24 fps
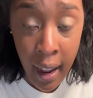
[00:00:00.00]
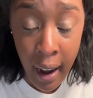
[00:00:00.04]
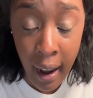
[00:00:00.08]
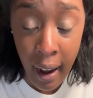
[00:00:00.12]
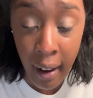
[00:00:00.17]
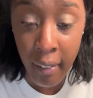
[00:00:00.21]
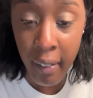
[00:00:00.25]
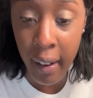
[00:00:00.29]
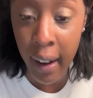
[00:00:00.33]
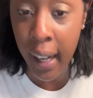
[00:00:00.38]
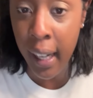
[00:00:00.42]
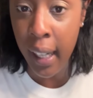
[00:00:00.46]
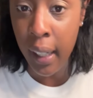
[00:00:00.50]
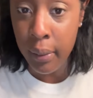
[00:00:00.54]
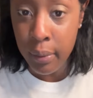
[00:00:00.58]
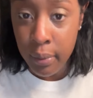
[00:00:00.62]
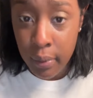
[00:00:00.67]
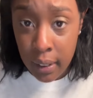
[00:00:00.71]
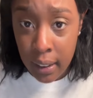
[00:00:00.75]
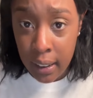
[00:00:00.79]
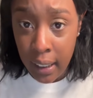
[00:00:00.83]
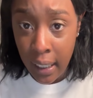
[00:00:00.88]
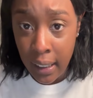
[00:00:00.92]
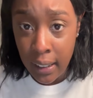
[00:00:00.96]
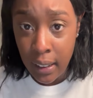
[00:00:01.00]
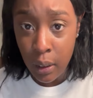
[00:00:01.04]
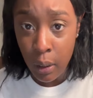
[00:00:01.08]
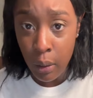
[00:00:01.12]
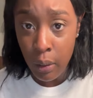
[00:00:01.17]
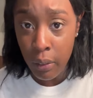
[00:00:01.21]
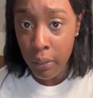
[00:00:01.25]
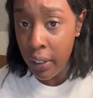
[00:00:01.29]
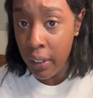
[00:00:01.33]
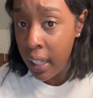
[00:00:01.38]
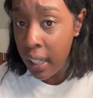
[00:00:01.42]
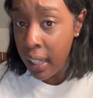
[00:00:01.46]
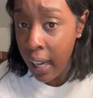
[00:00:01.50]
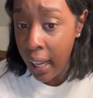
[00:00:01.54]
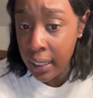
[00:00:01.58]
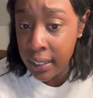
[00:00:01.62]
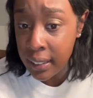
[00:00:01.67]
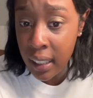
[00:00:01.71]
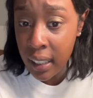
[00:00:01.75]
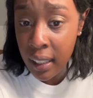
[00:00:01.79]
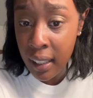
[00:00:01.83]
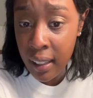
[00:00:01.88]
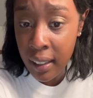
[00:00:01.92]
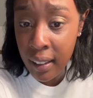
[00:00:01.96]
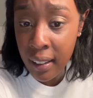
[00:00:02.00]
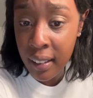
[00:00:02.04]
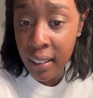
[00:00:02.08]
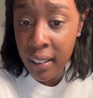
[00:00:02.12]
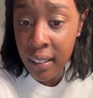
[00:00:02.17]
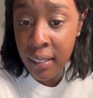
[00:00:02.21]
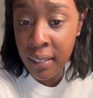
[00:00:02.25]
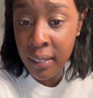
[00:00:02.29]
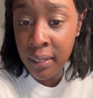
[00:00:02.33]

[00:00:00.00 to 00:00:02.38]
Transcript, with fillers: All right, stay tuned for the next look.